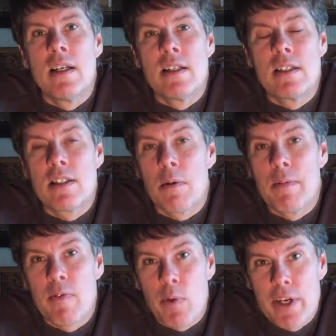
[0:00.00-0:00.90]
So
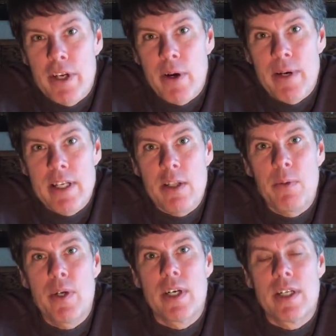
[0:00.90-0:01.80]
before you go into the
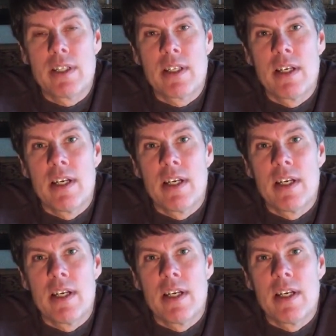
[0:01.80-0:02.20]
woods,